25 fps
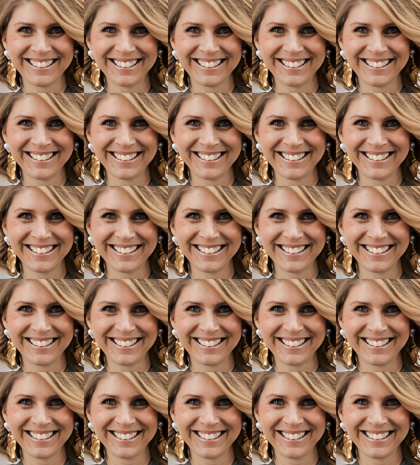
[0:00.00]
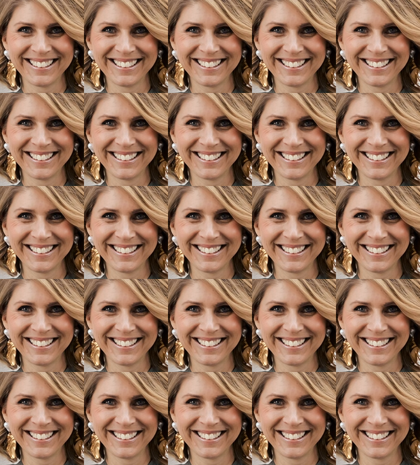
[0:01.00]

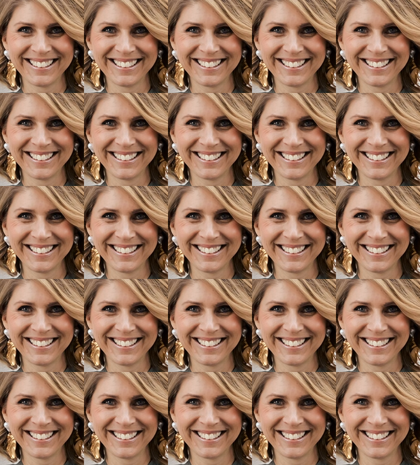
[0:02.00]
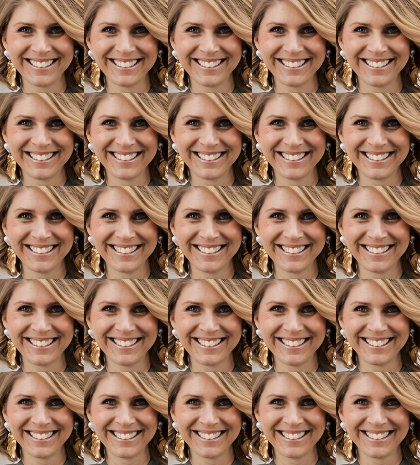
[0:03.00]

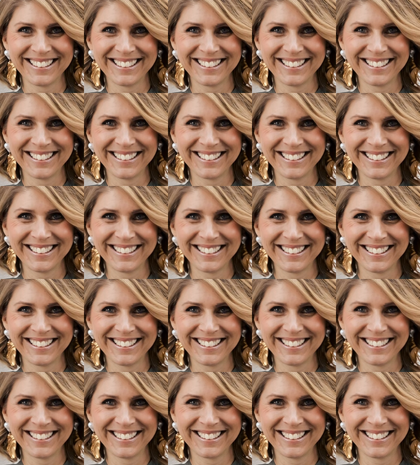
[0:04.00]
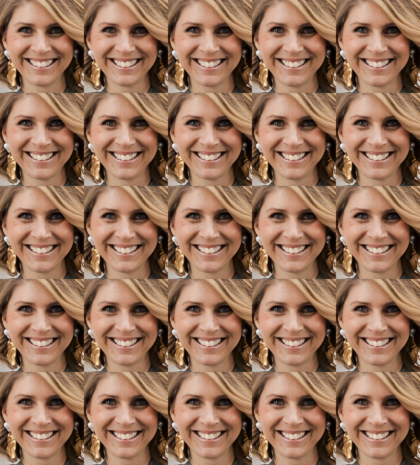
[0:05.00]
The face doesn't move, so there is nothing to read.